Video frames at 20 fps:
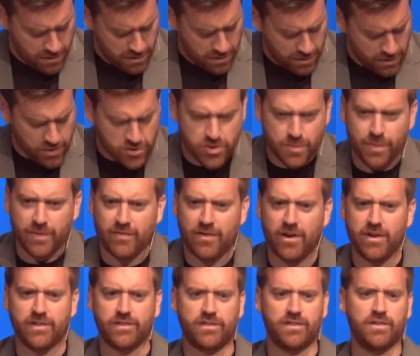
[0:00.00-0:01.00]
You should be
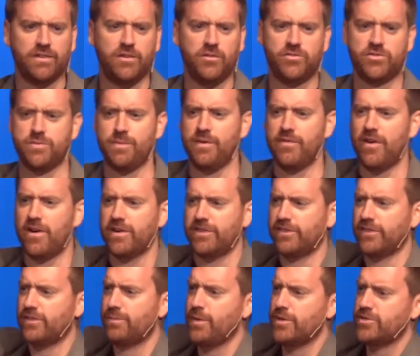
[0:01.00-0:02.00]
very
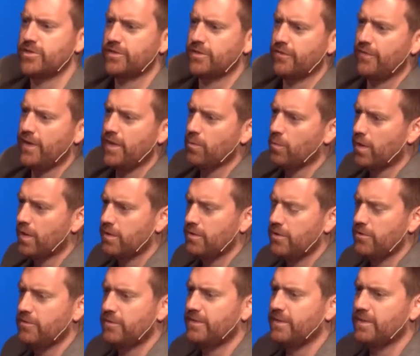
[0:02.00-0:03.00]
suspicious of anyone who
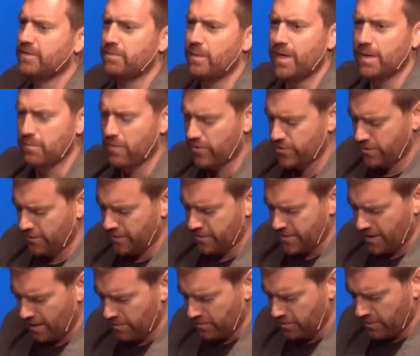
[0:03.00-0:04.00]
you see spending most of their
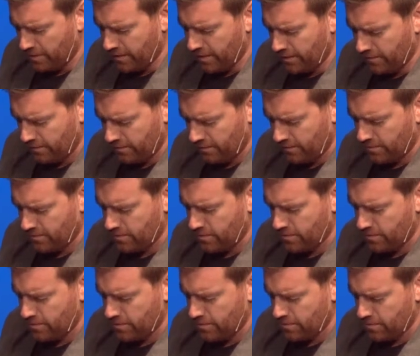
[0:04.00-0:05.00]
time doing this.
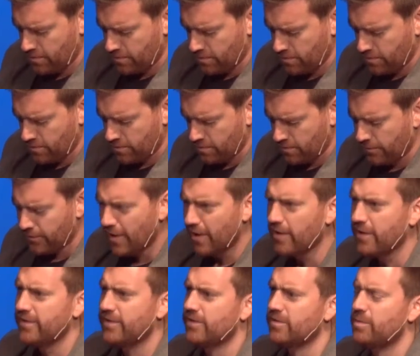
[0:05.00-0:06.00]

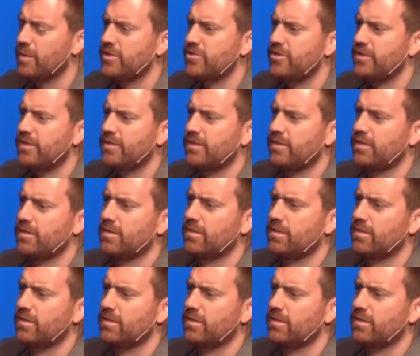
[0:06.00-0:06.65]
Very suspicious.